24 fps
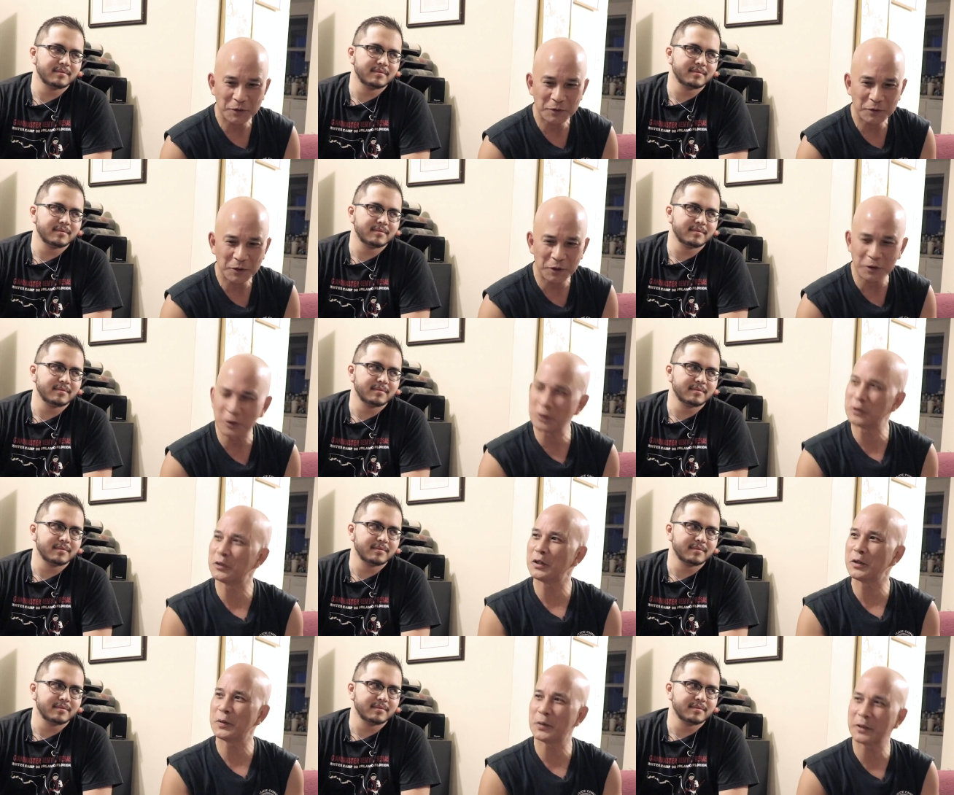Speaker 1: did you
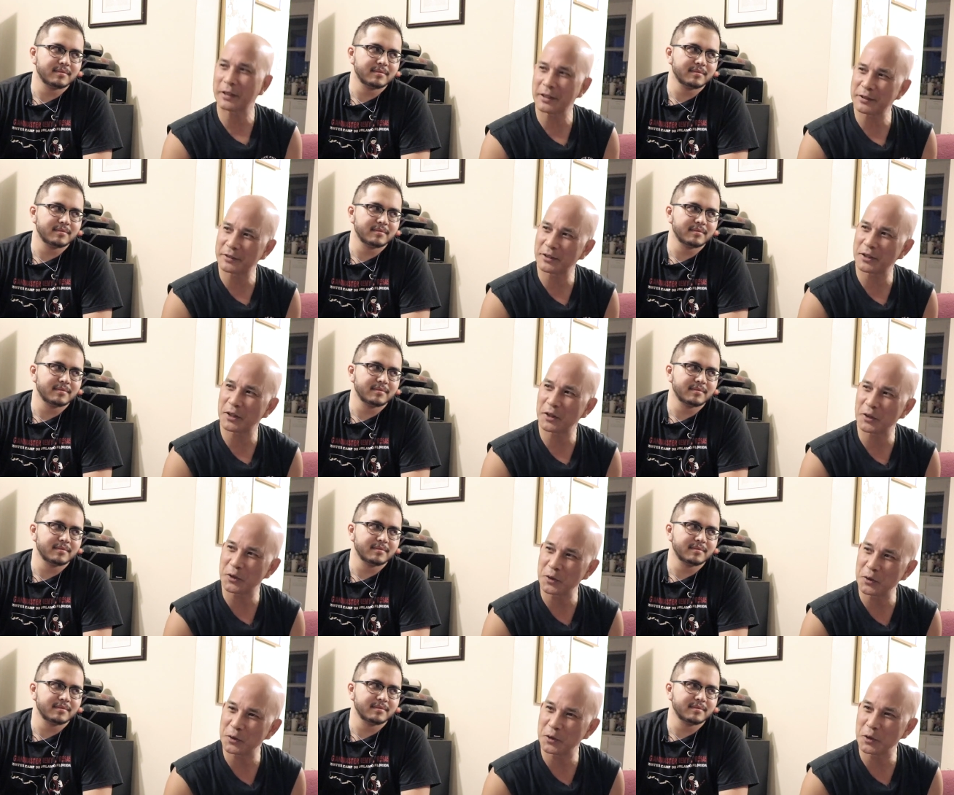see what they said
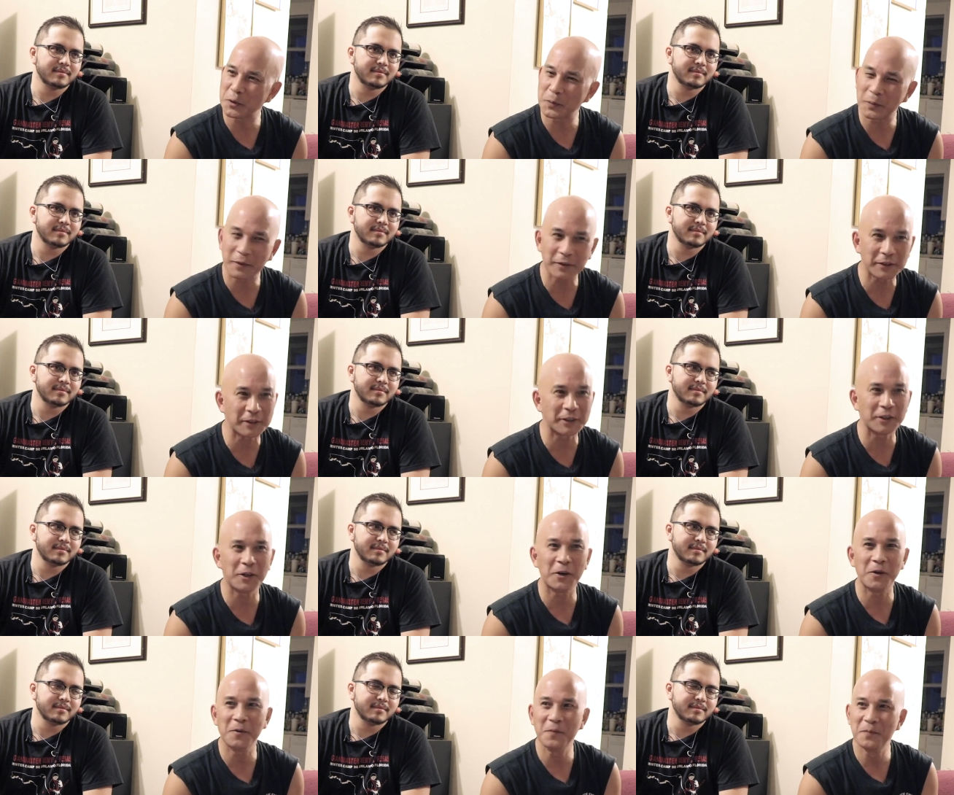on YouTube? I said,
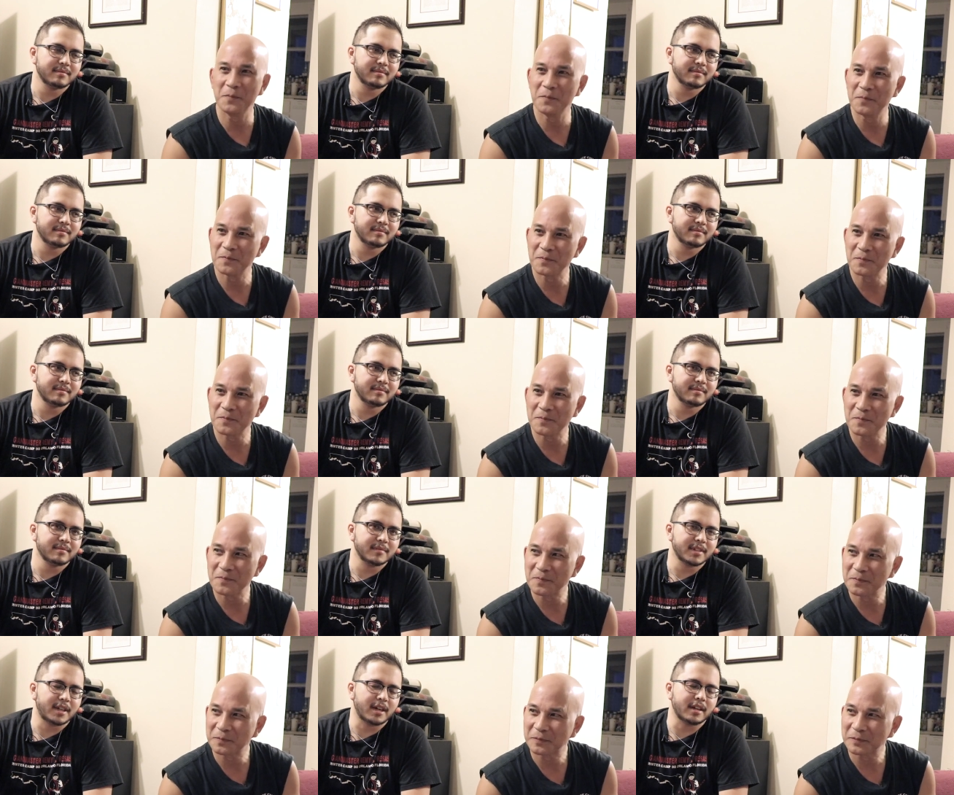no.
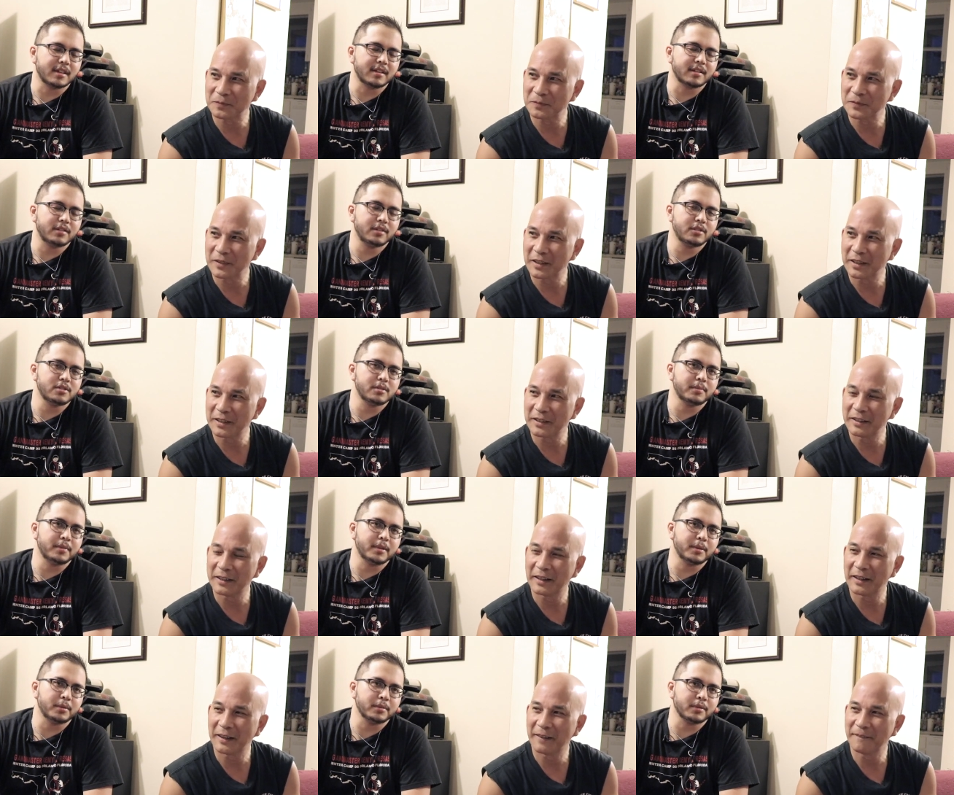
Speaker 2: Granted, this
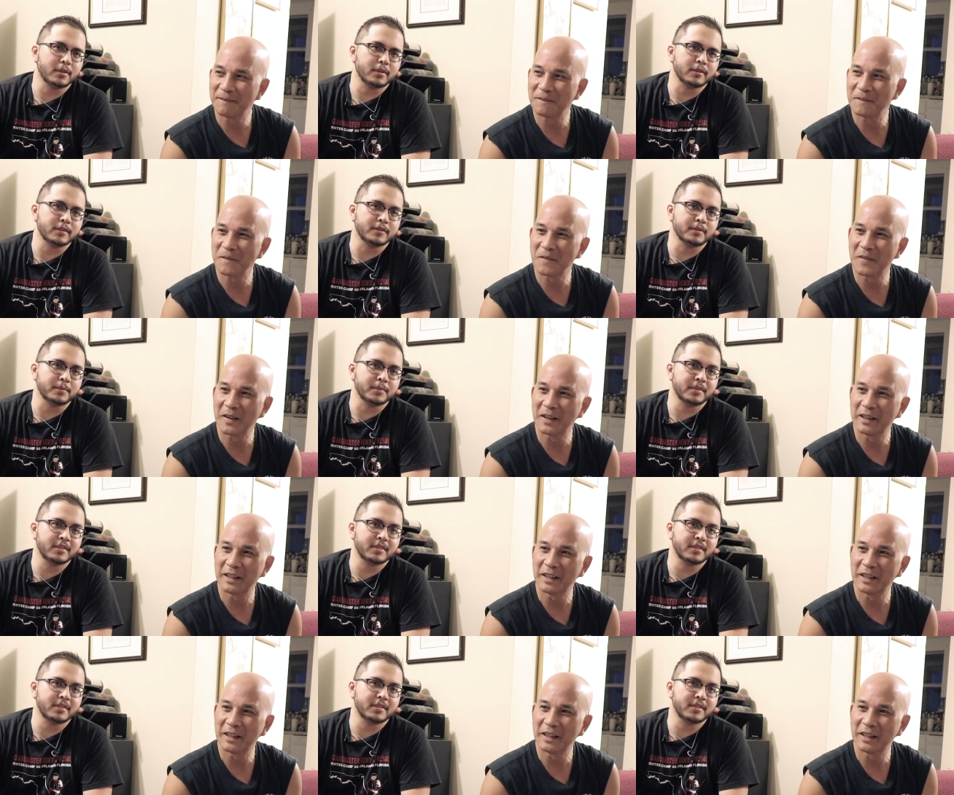YouTube video was also from